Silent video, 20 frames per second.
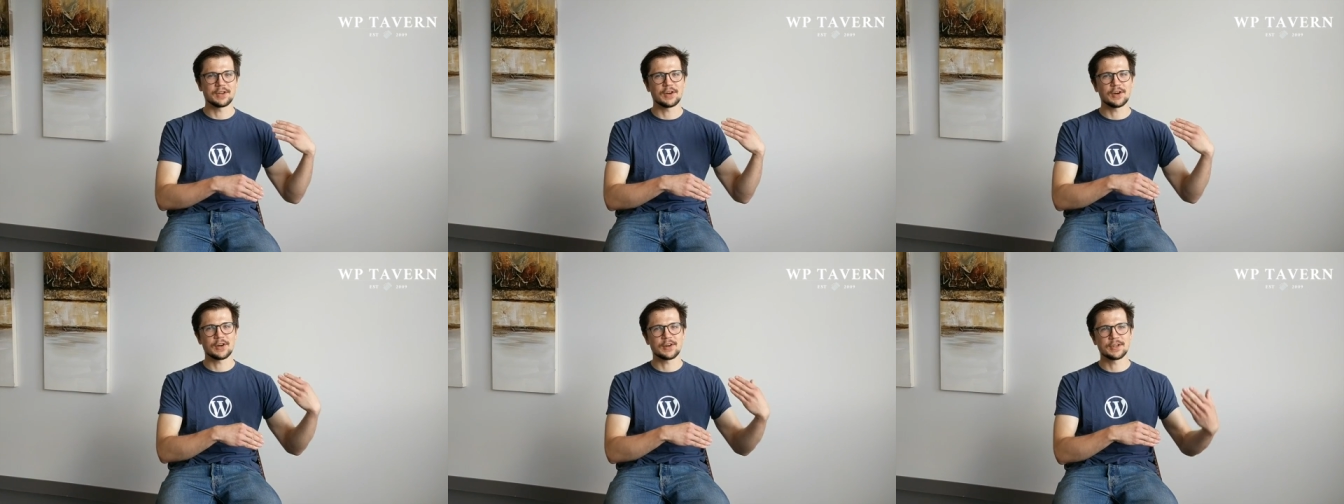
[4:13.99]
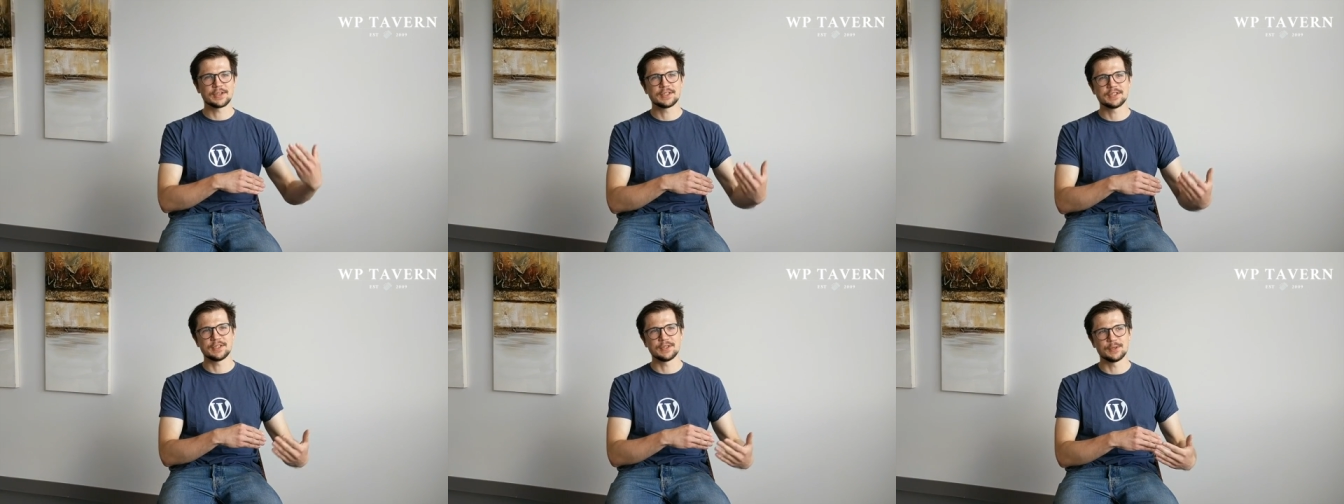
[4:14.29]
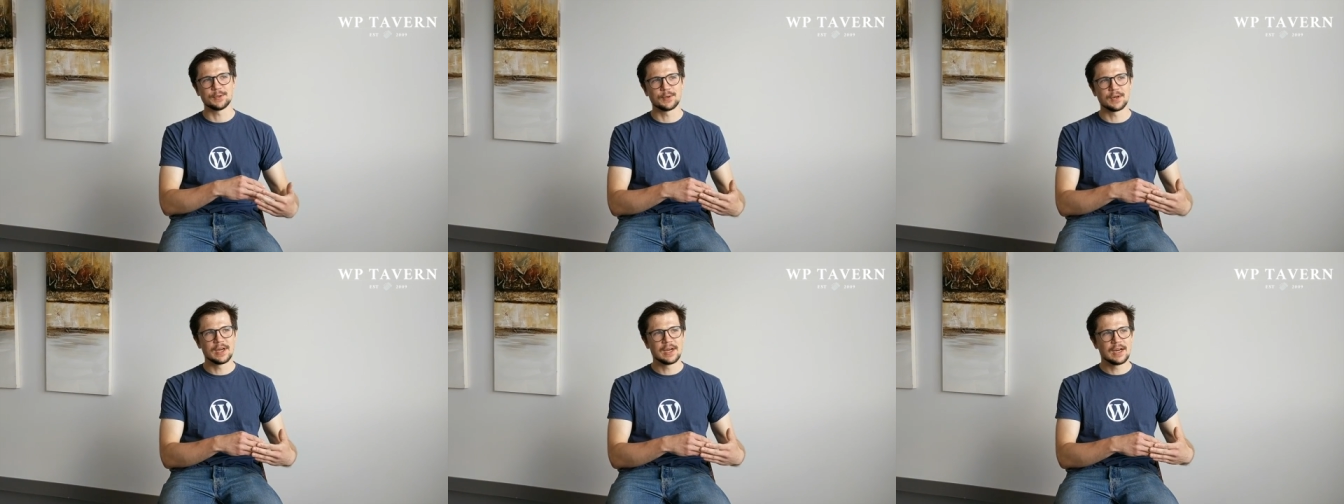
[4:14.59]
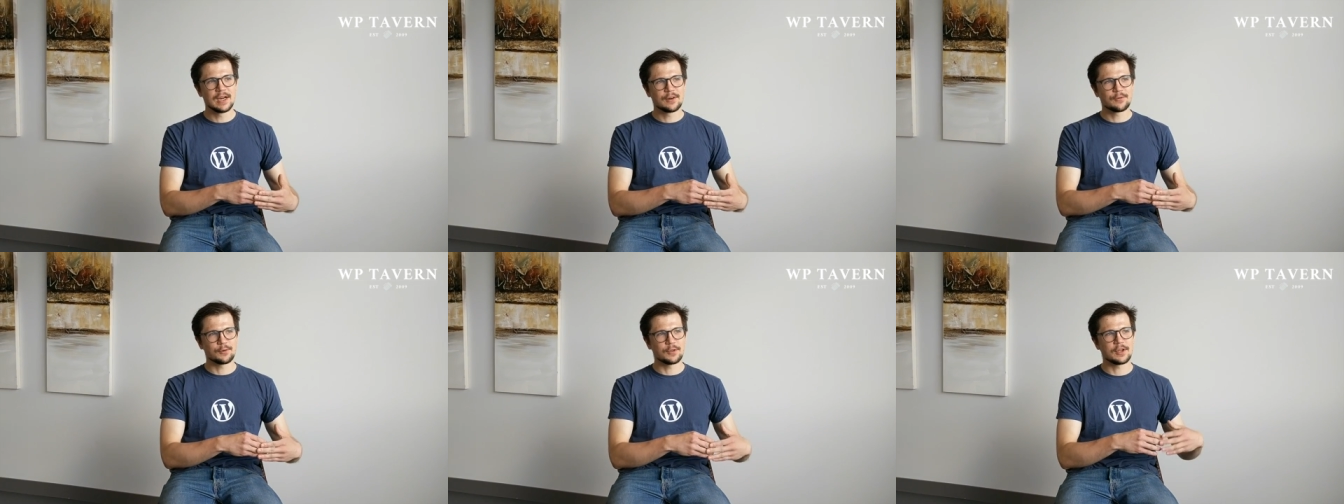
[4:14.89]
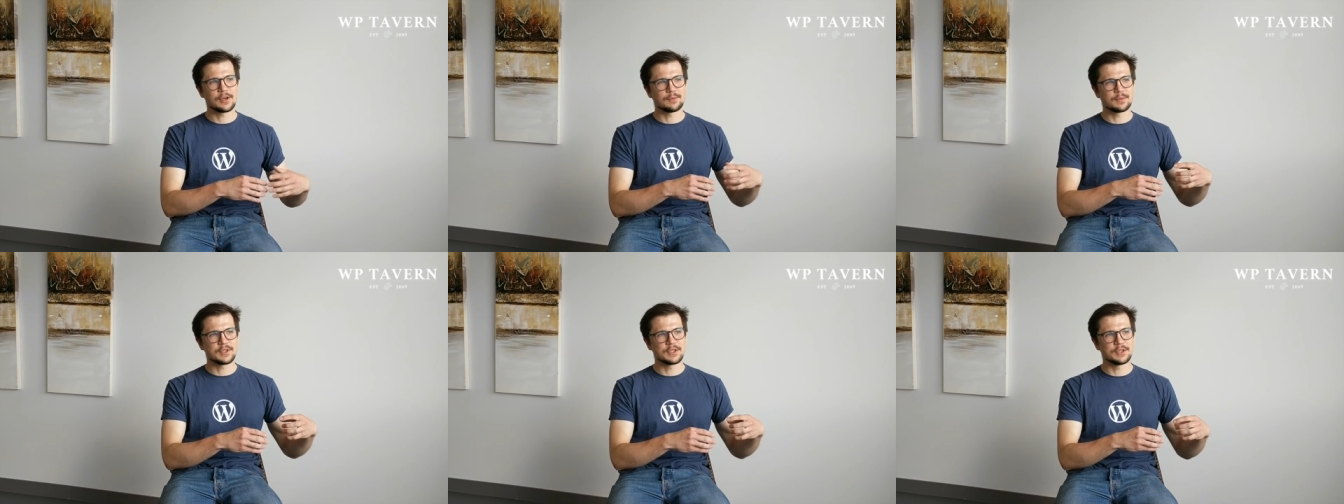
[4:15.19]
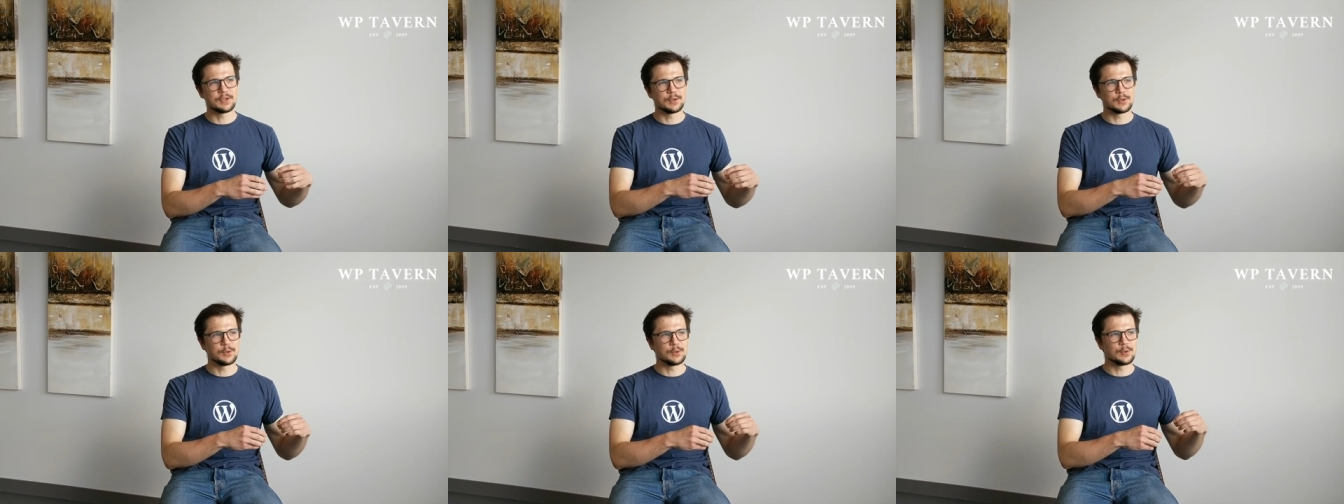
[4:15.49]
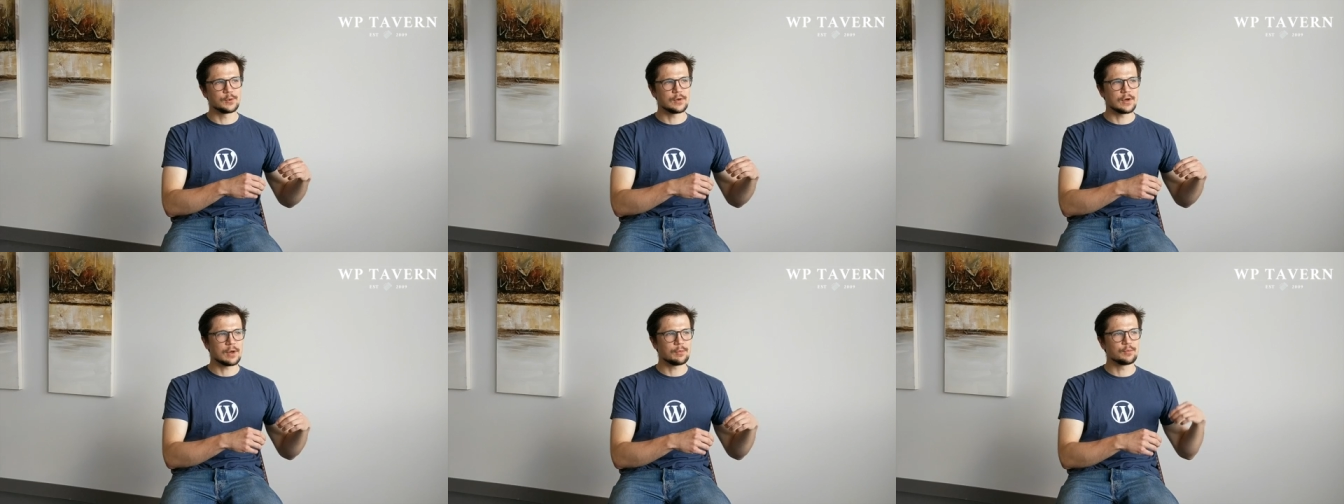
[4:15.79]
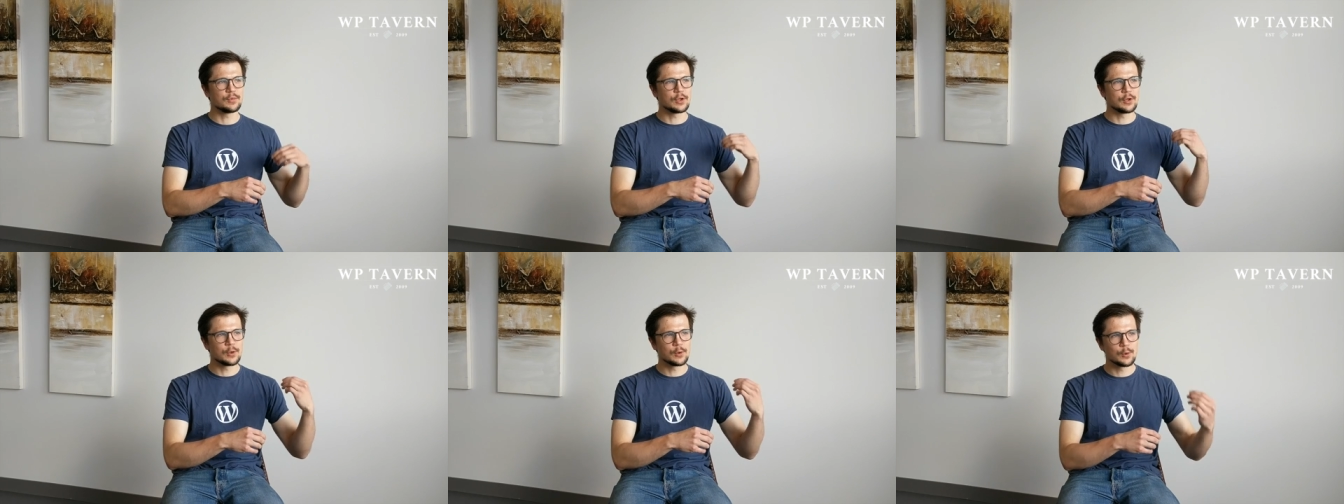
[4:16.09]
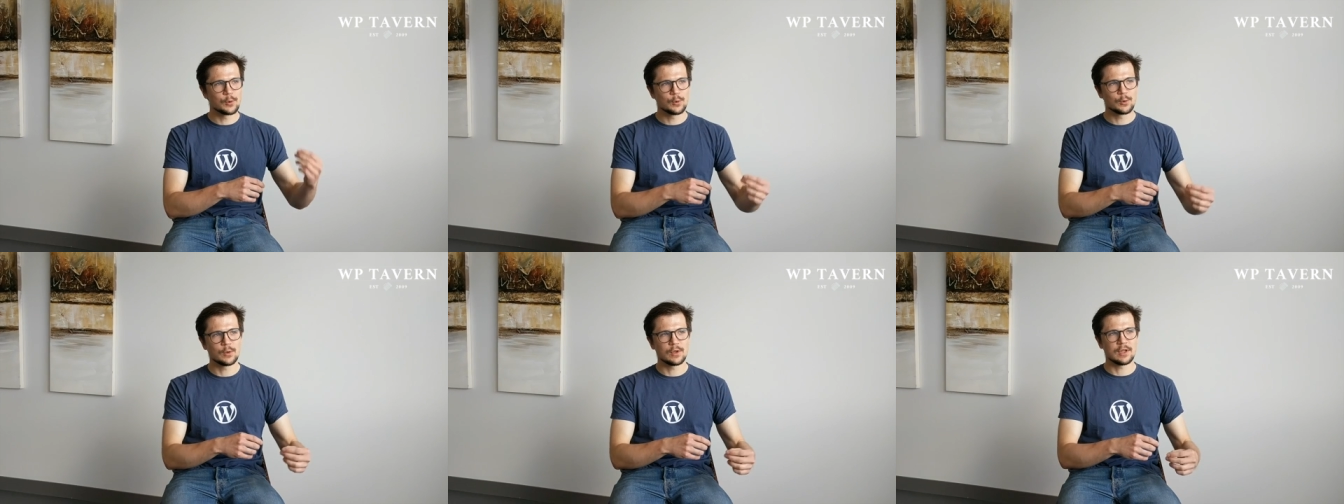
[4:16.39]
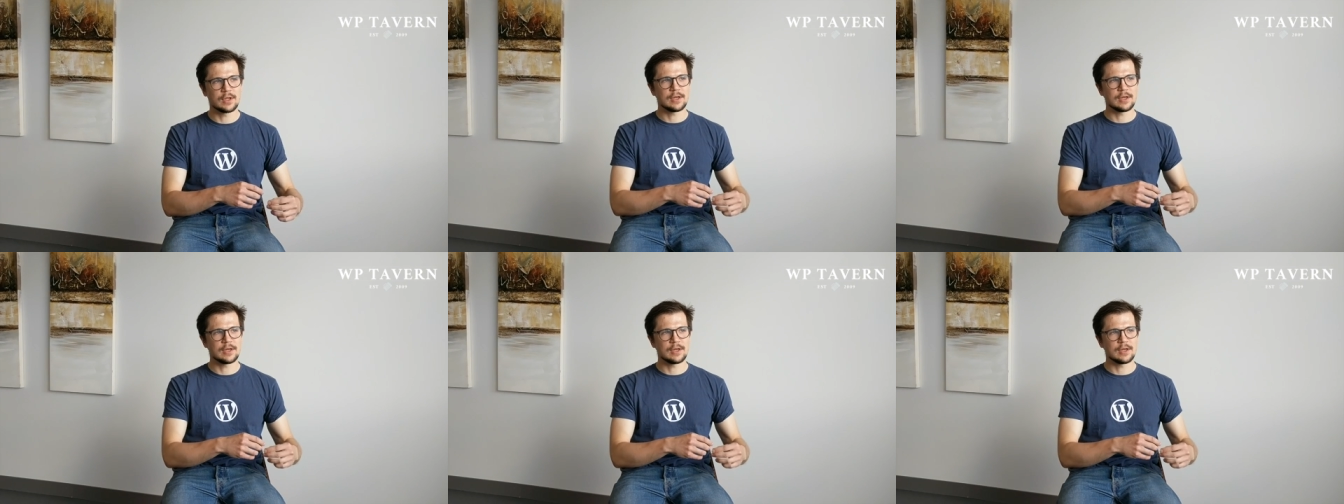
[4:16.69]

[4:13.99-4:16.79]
hard for them to upload